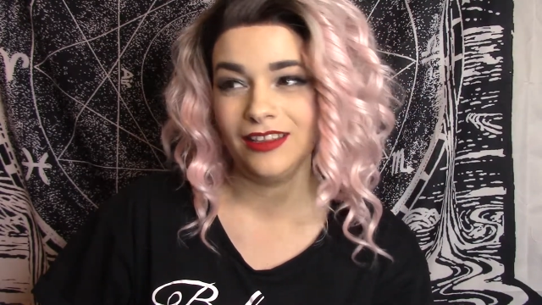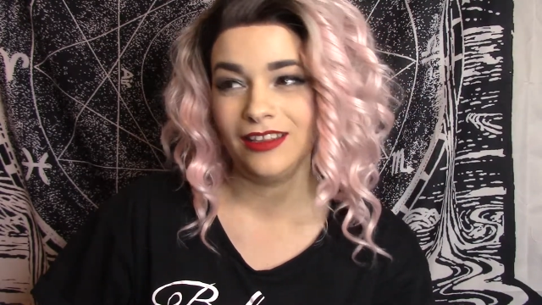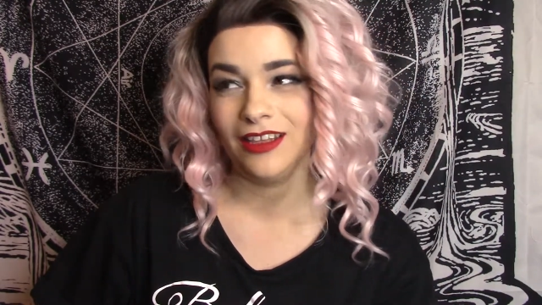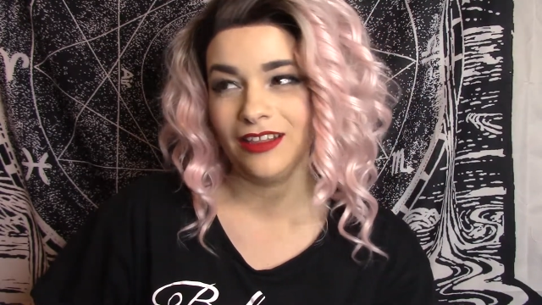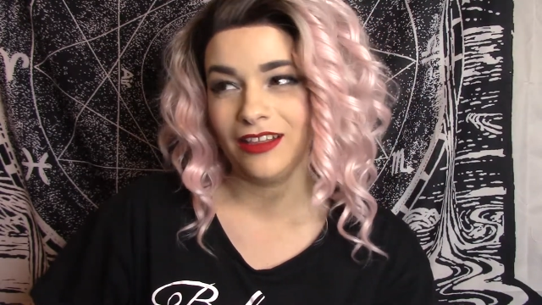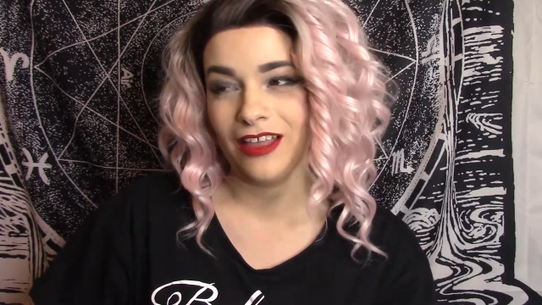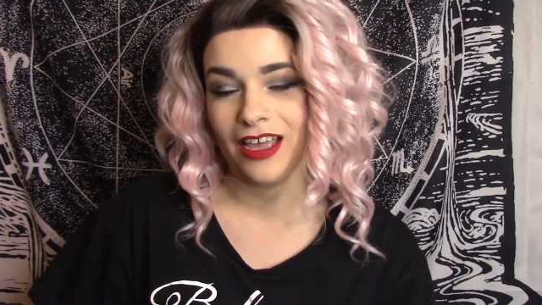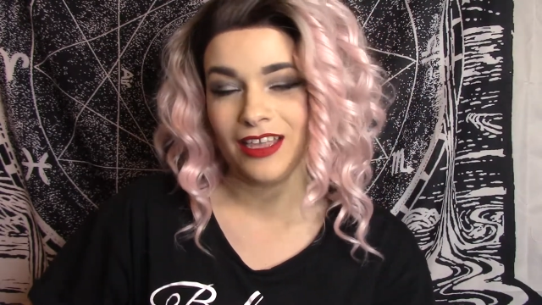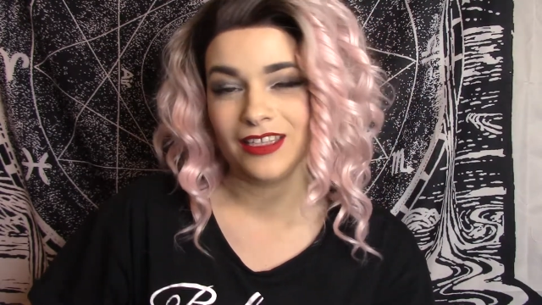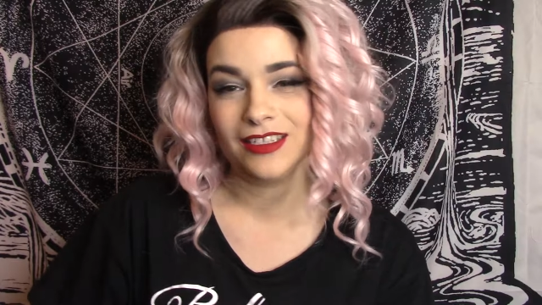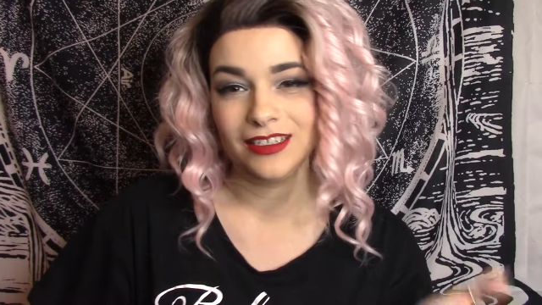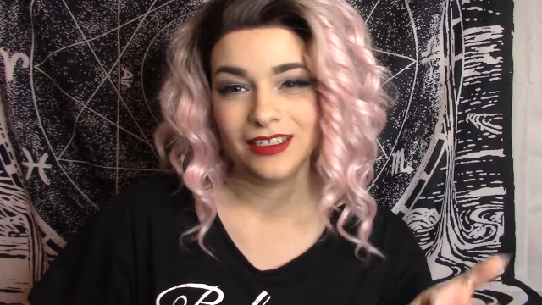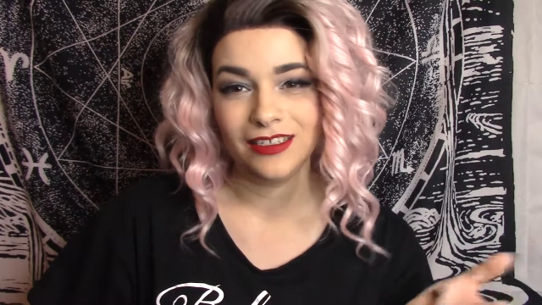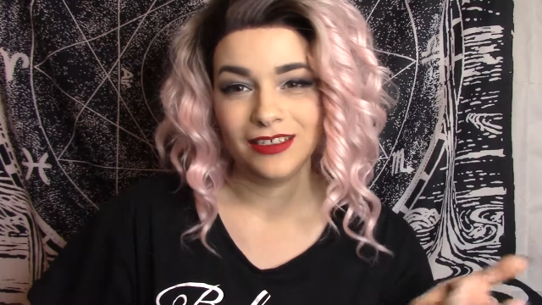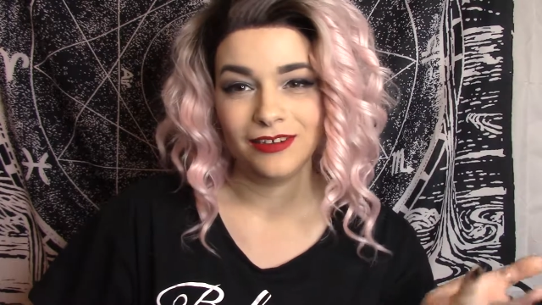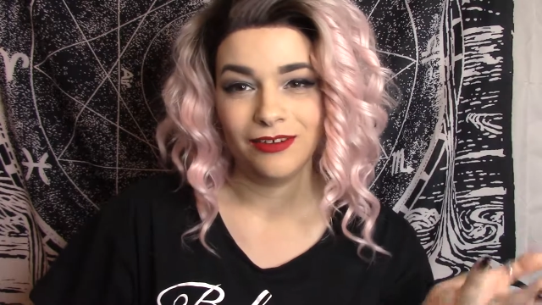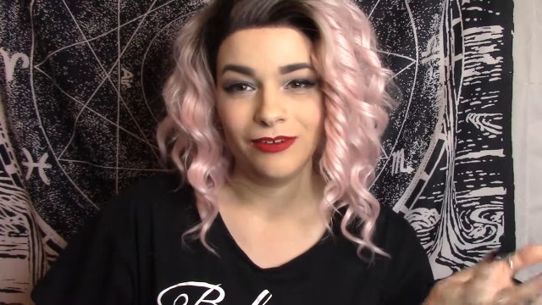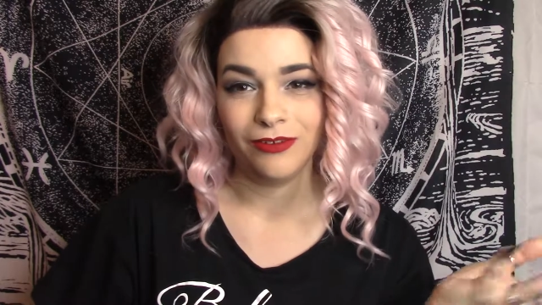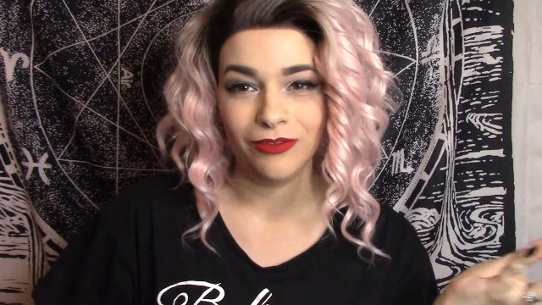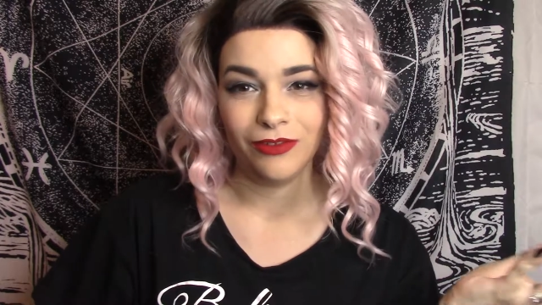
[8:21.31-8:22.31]
the
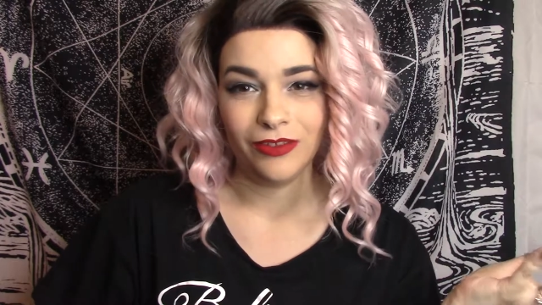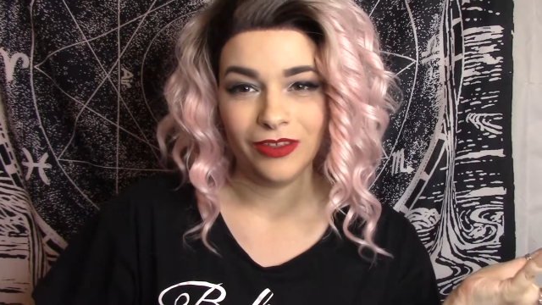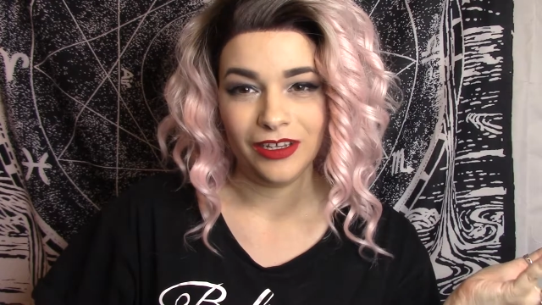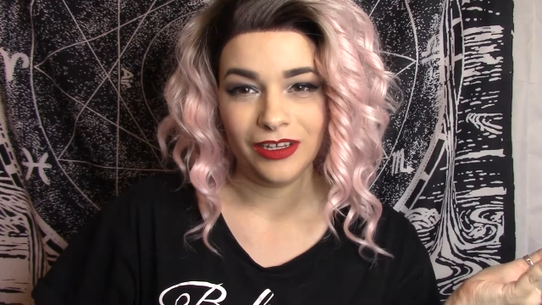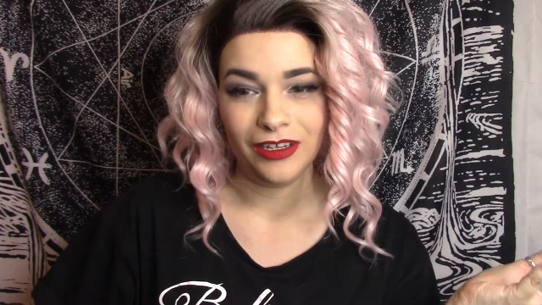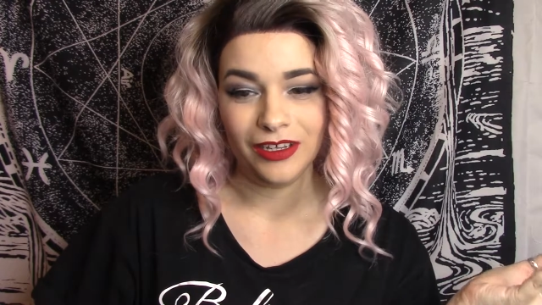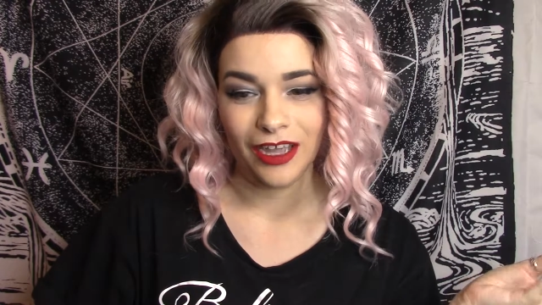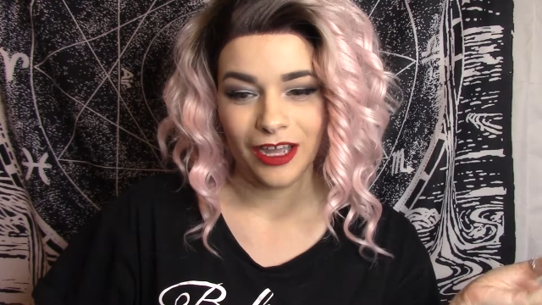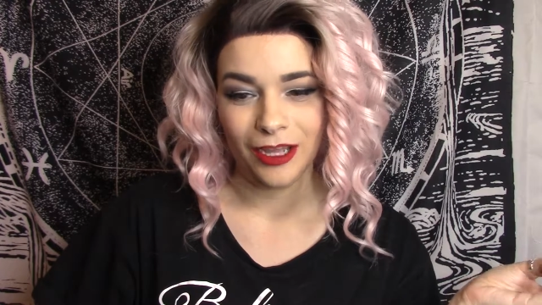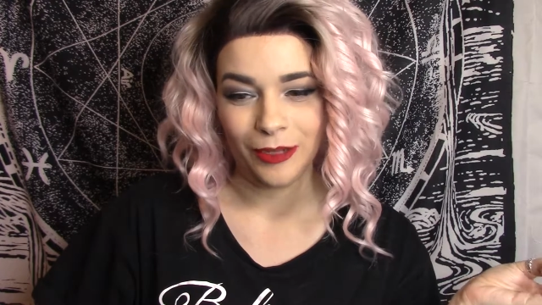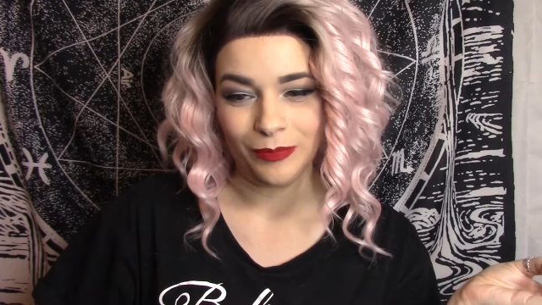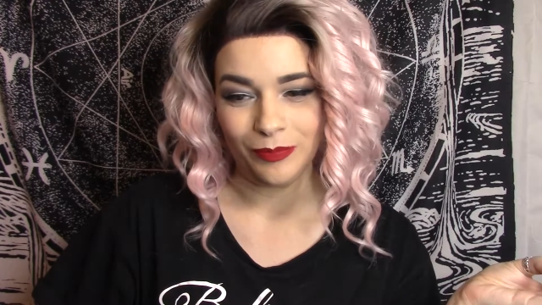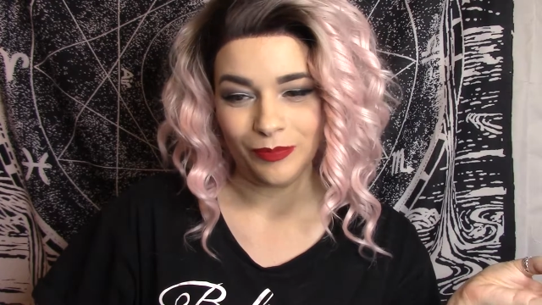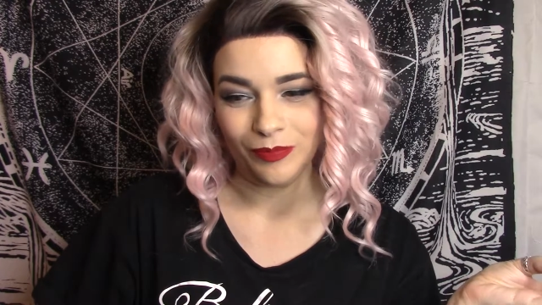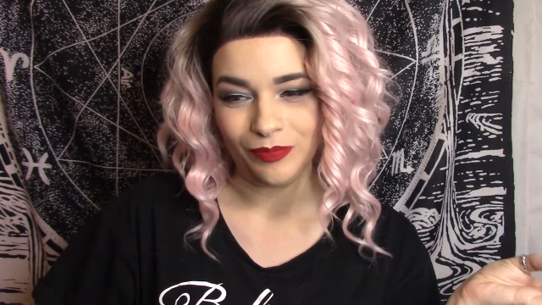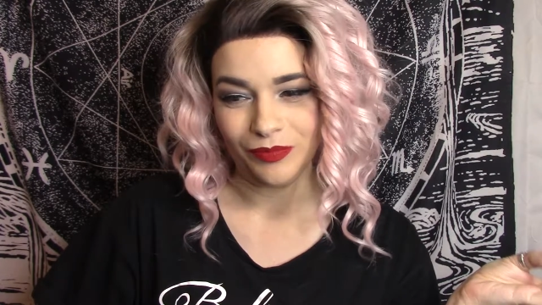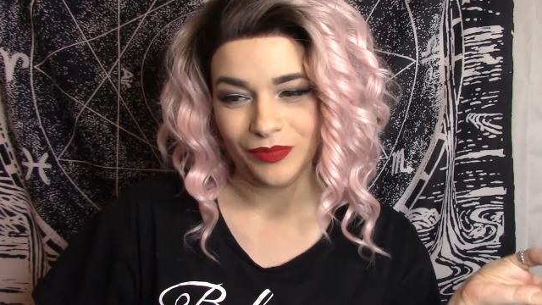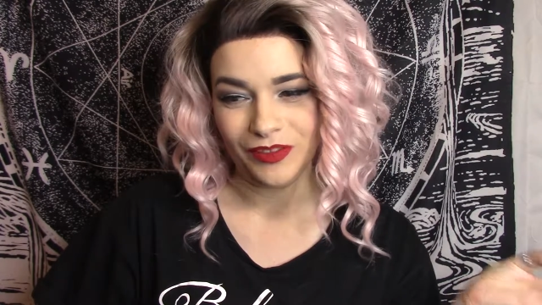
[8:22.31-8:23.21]
lassie on the